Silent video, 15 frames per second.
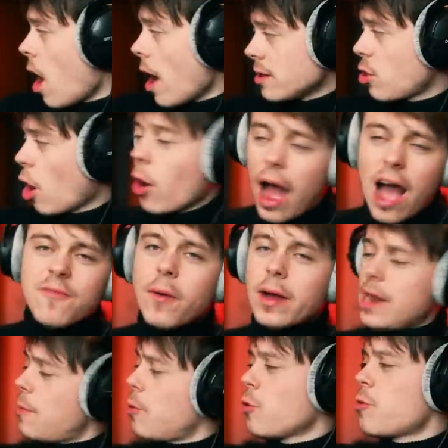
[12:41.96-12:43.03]
I don't have my
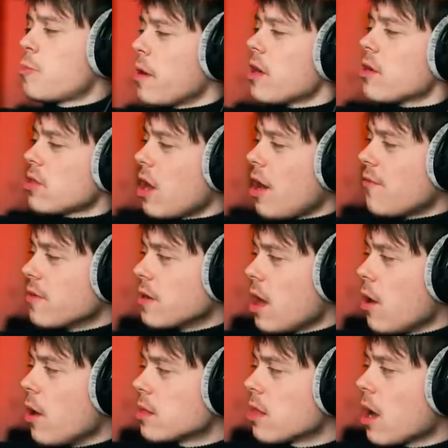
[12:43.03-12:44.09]
nipples pierced, Arthur.
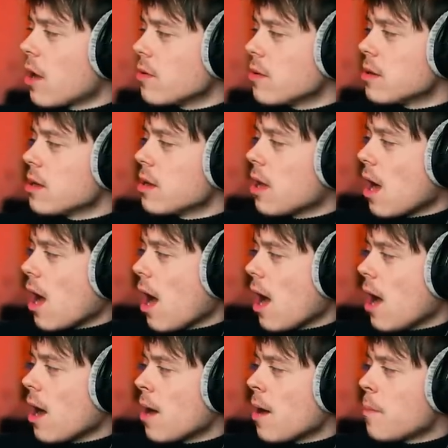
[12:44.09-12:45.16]
No, I don't.
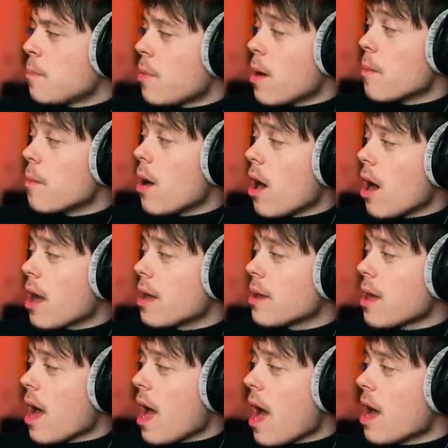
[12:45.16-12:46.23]
But no.
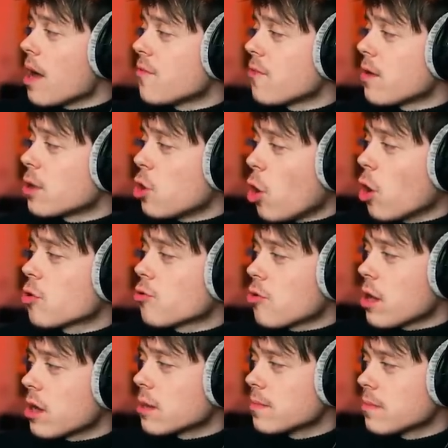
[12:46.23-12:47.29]
I have a cock
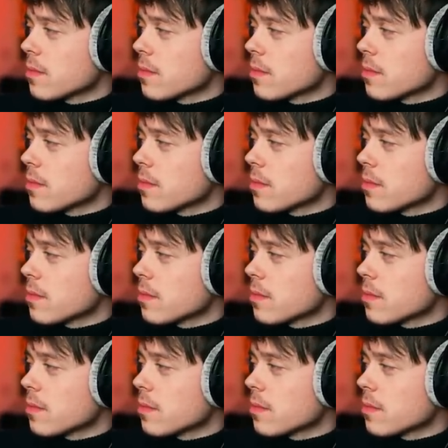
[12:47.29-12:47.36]
ring.